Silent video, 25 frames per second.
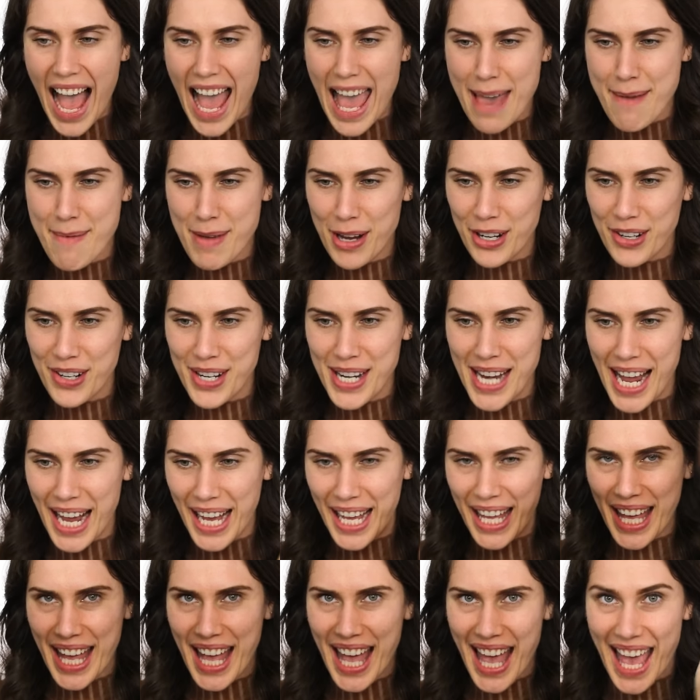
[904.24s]
I am a
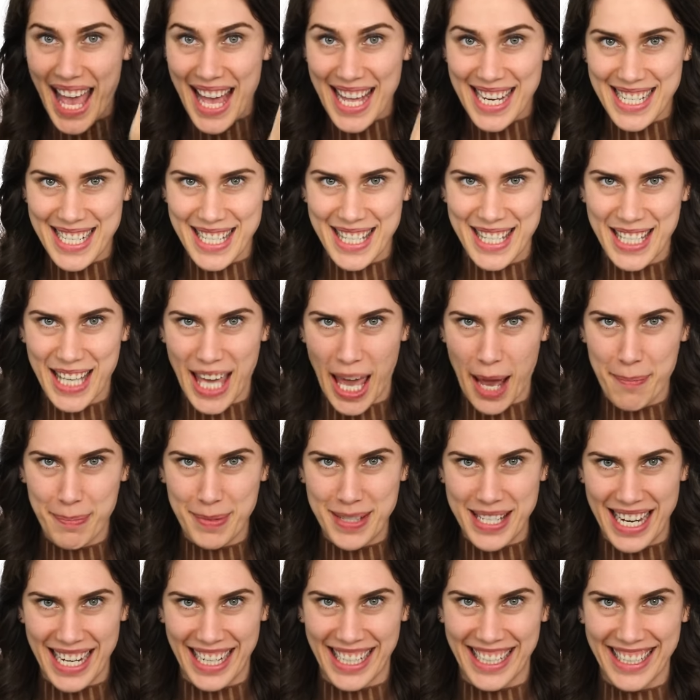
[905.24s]
critic and a
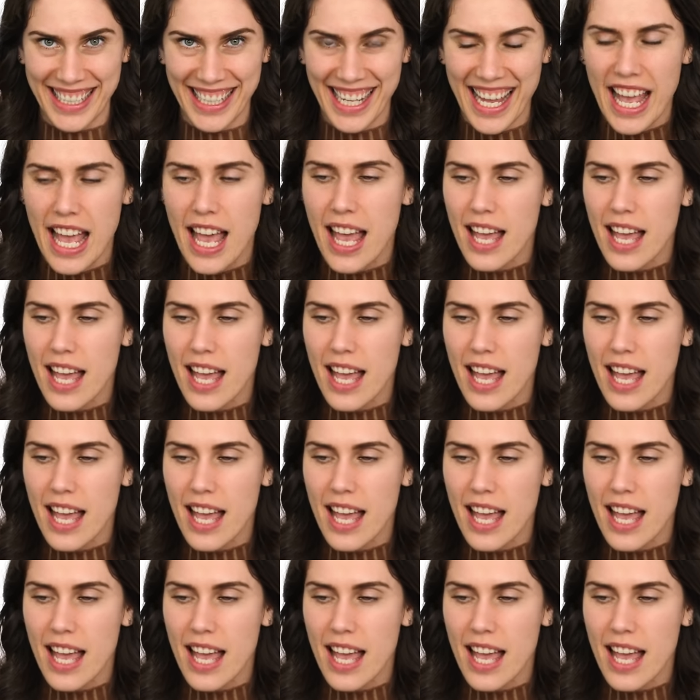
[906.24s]
skeptic.